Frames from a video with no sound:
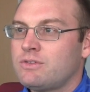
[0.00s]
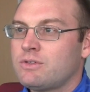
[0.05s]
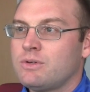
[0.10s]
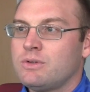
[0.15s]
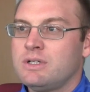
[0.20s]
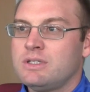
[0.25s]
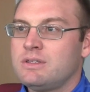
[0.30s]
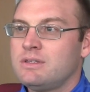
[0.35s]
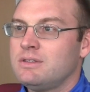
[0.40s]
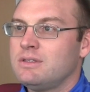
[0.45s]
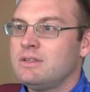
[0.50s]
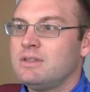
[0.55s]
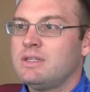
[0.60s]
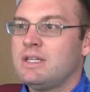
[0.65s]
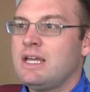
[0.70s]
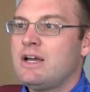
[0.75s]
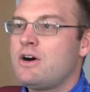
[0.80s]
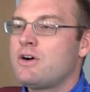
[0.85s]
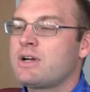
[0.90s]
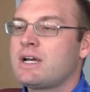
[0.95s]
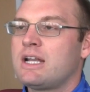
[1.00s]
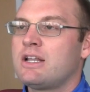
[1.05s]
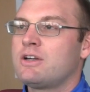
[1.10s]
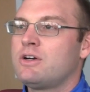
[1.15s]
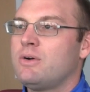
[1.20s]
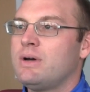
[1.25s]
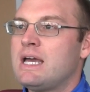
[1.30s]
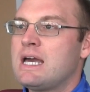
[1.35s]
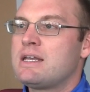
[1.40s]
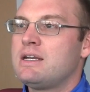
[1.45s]
So they all kind of
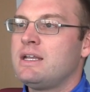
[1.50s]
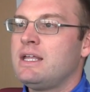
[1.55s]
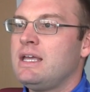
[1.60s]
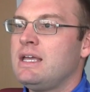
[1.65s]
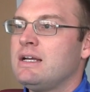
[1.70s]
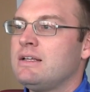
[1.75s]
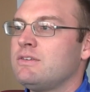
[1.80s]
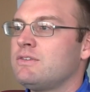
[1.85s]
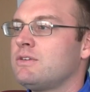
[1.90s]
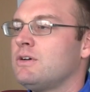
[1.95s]
go hand in hand.